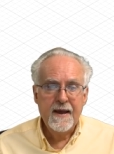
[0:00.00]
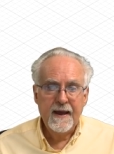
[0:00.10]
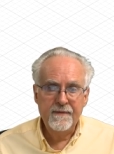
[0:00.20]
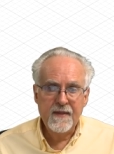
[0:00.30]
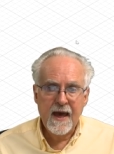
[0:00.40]

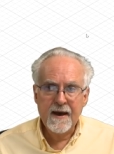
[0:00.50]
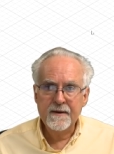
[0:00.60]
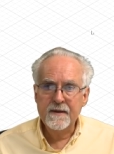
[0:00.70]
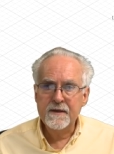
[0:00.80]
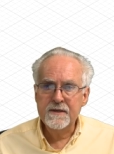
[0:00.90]
And that
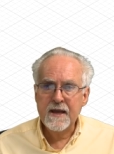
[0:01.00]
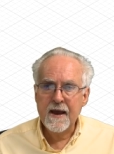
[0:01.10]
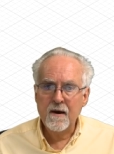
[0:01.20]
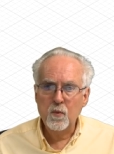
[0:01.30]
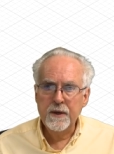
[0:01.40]
is
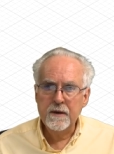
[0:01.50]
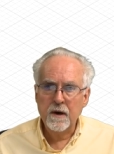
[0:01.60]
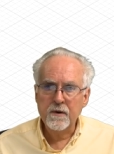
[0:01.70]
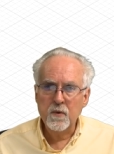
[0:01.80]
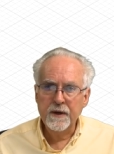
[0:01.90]
how we
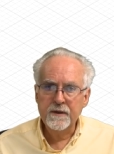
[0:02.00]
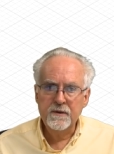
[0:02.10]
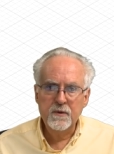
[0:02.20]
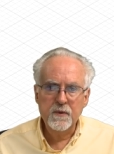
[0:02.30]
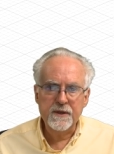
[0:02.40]
are going to
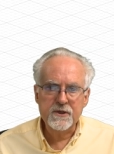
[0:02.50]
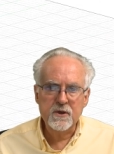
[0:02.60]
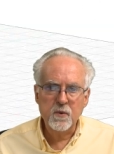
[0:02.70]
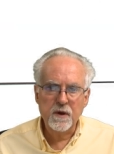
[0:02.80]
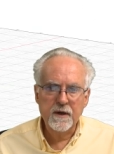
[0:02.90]
do it. So
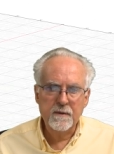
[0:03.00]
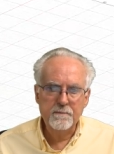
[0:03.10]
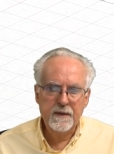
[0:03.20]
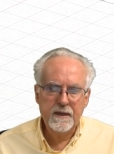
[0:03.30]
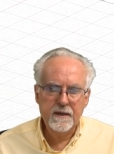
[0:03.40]
we're going to
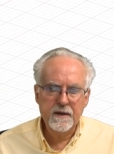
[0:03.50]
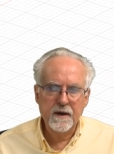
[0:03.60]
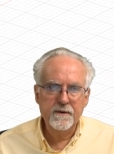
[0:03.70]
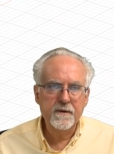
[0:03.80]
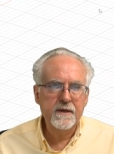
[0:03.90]
peek
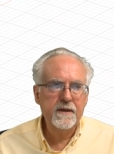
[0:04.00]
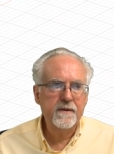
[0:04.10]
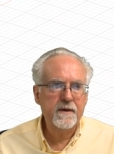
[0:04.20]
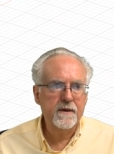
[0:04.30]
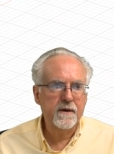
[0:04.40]
underneath
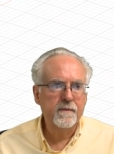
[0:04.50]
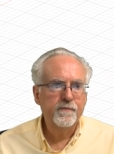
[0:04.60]
here.